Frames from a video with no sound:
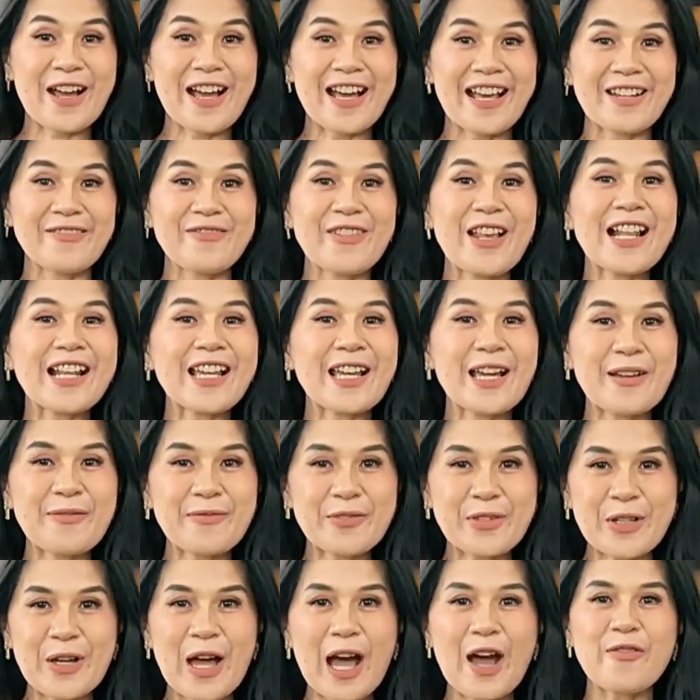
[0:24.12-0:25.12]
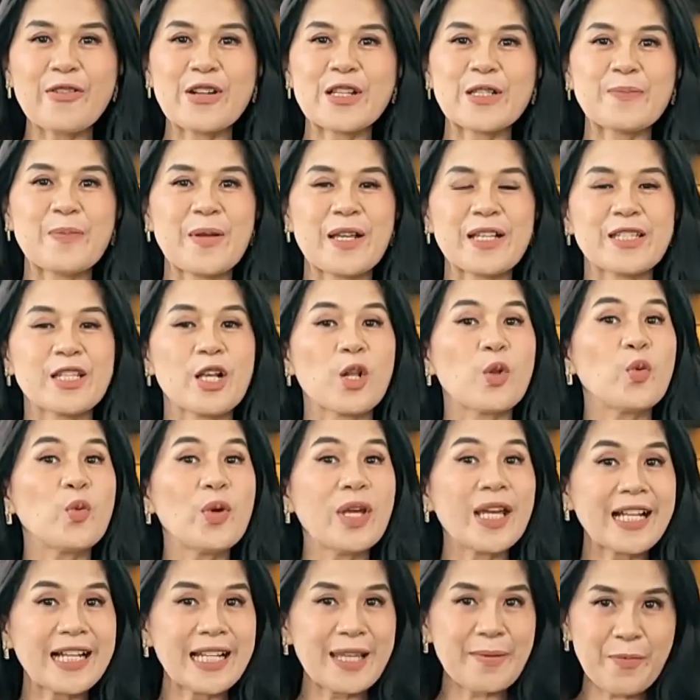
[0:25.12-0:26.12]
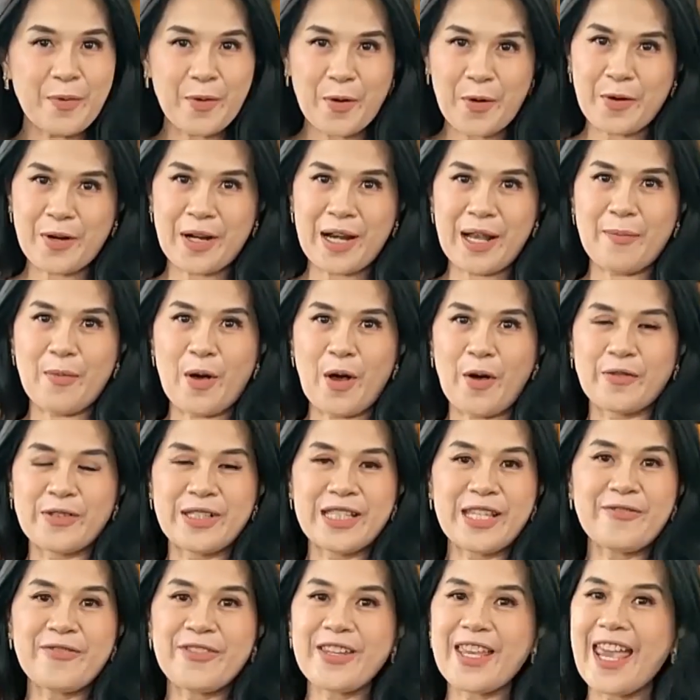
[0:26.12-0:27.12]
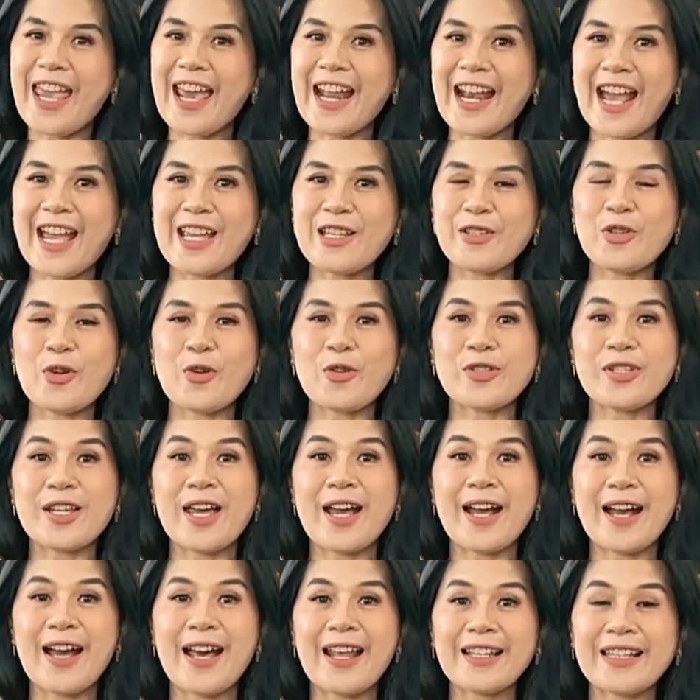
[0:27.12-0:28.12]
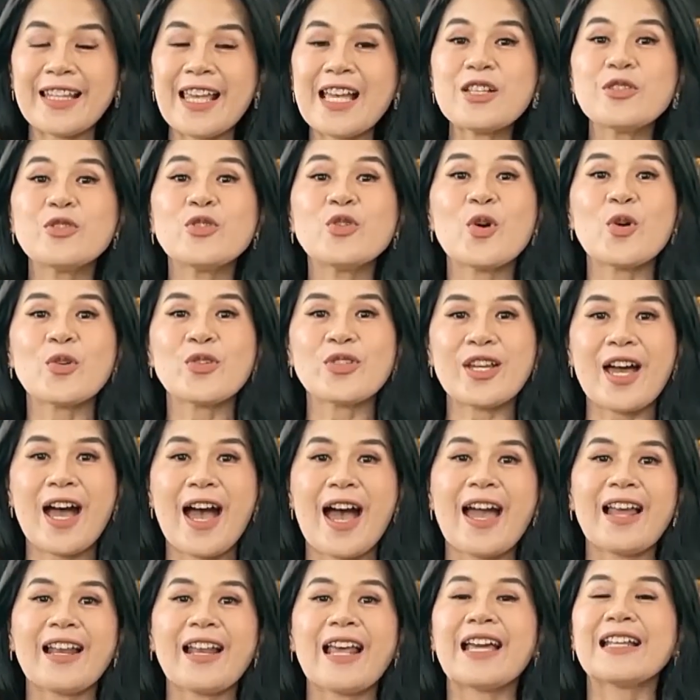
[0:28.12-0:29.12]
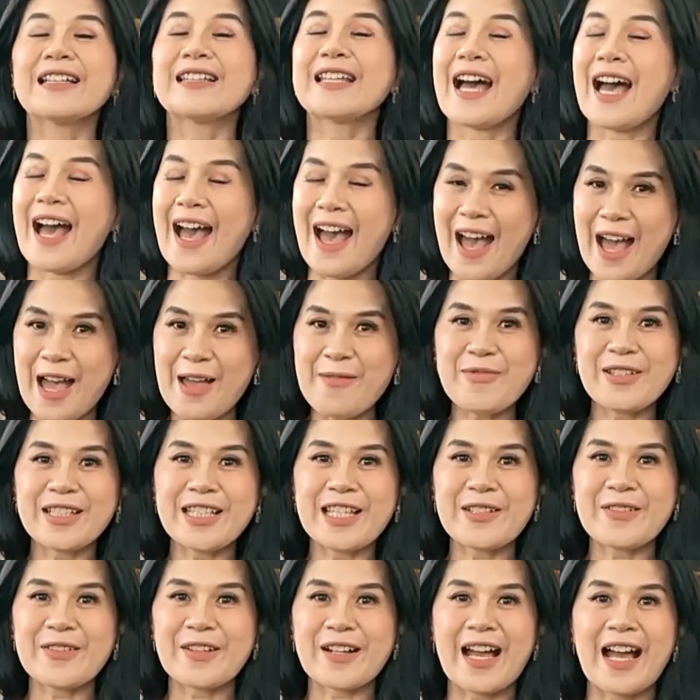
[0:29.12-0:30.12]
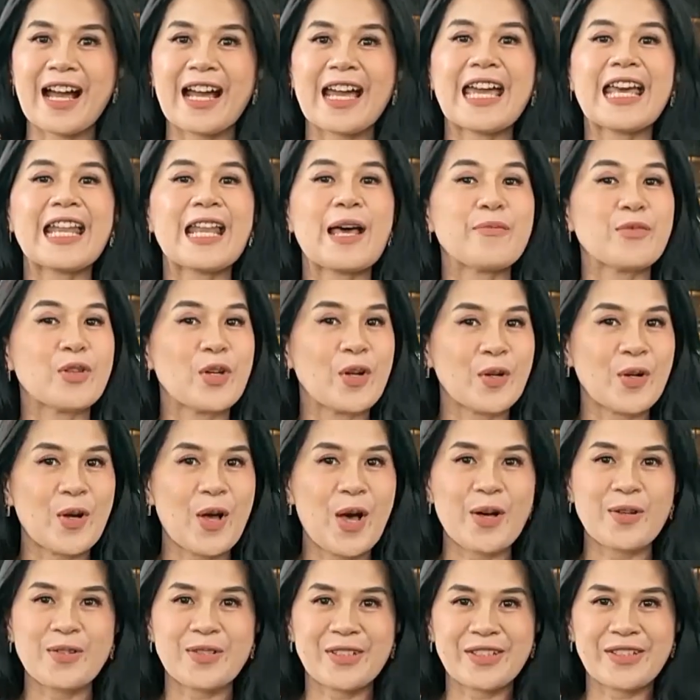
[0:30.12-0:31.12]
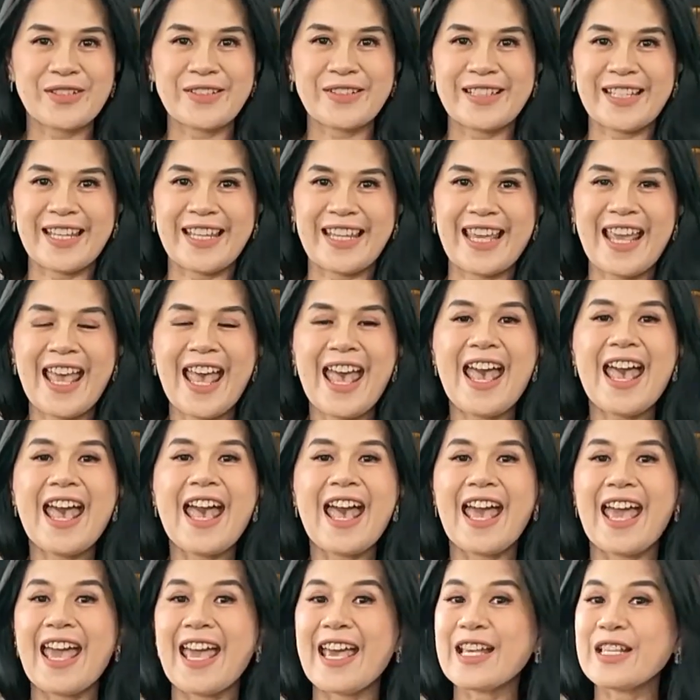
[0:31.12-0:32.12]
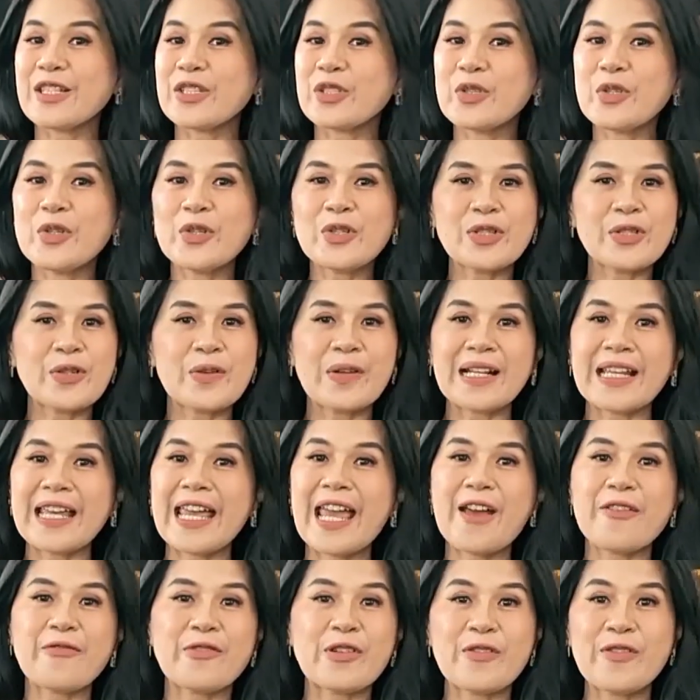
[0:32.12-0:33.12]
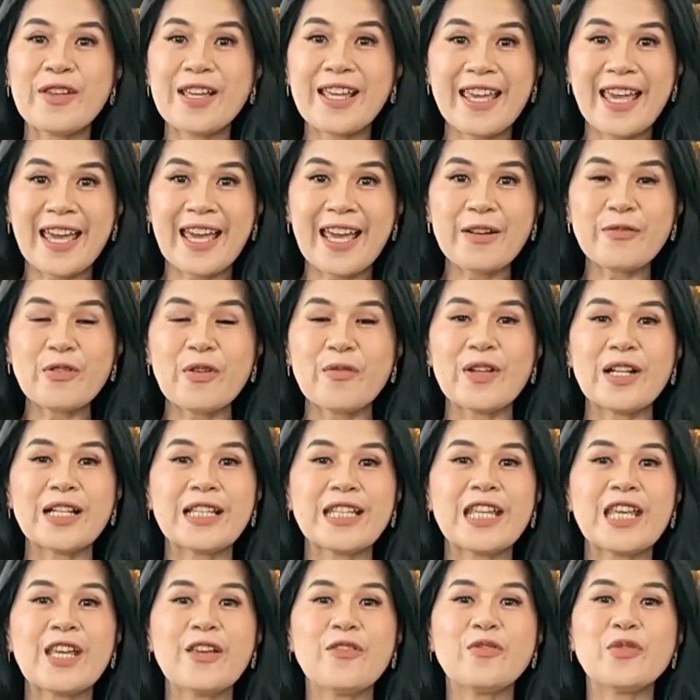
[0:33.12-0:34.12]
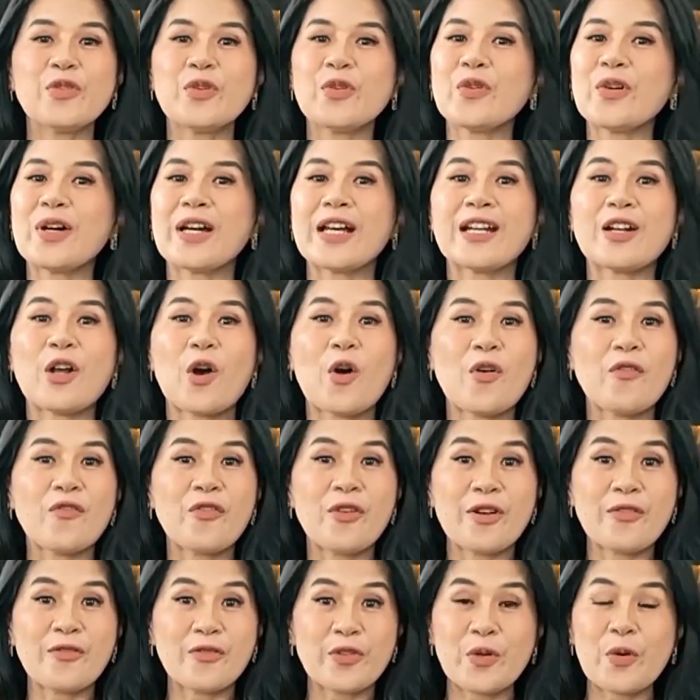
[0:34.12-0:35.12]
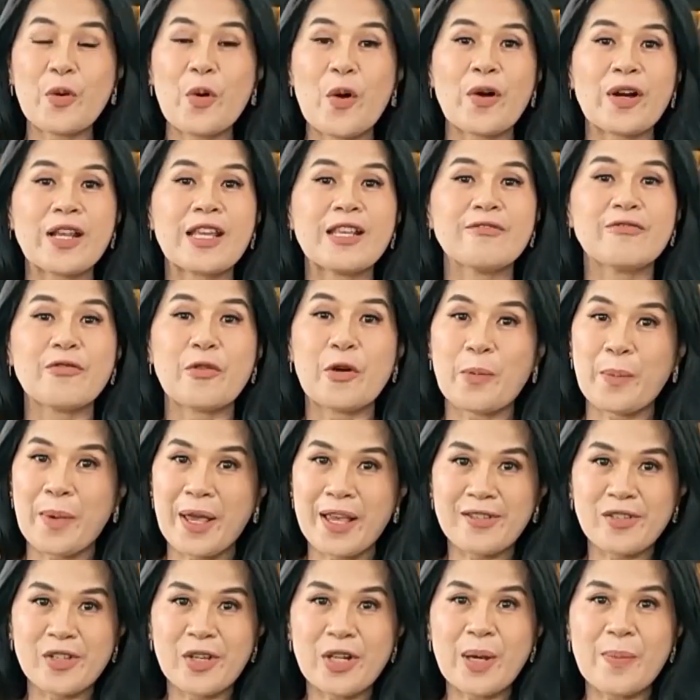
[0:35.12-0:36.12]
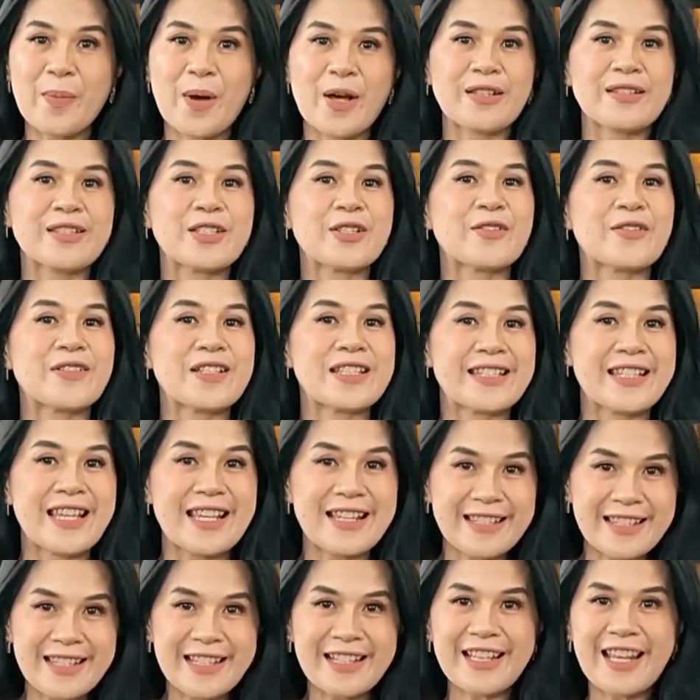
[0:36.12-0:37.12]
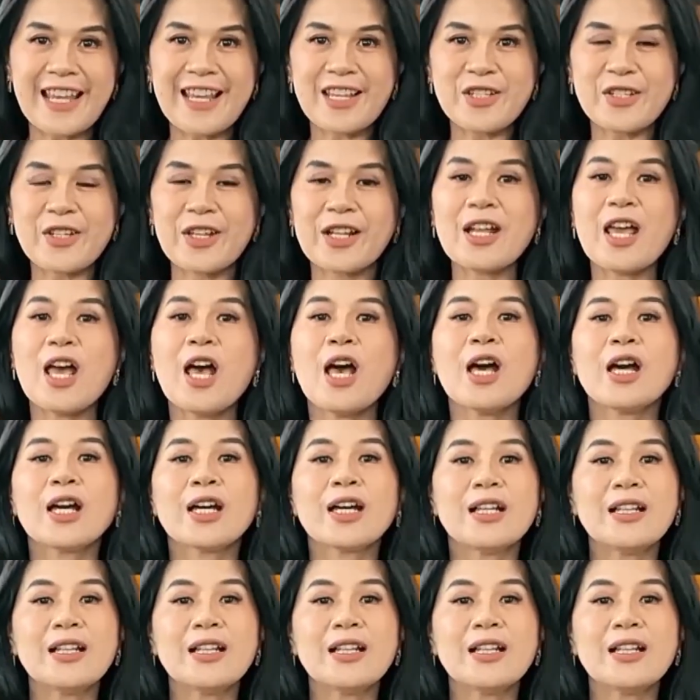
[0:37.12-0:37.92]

everyone. Welcome to our special weekly program of TVRI Yogyakarta Jogja Highlight. I'm Meta Dokang and I'm your host today. As usually every weekend, we will give you an overview or information about tourist destination,